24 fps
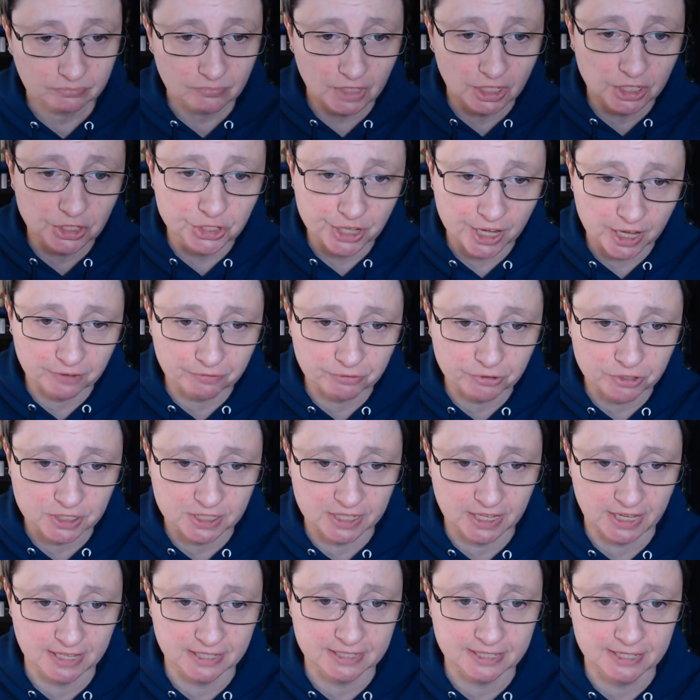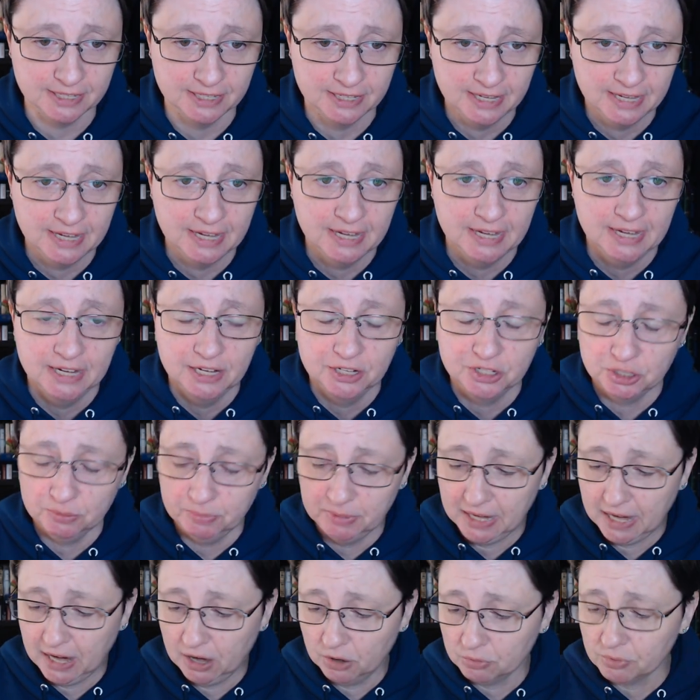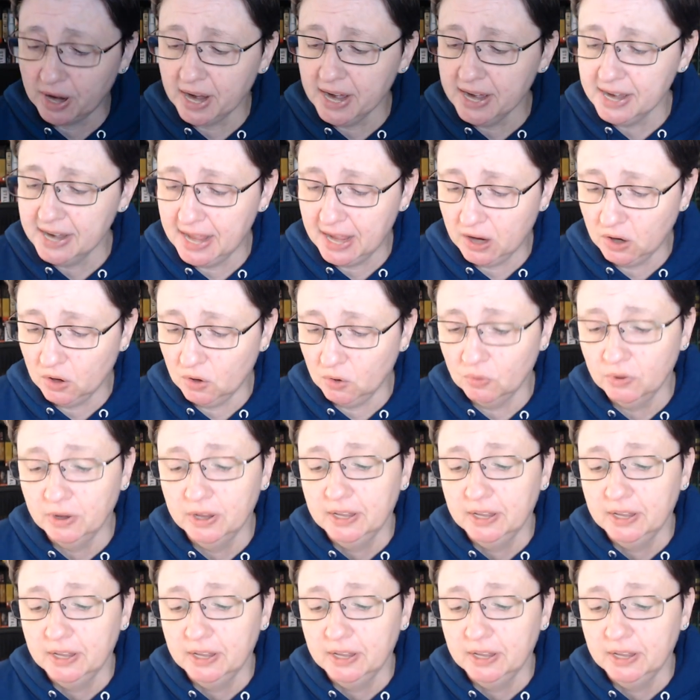Jennifer Saint should be out right now.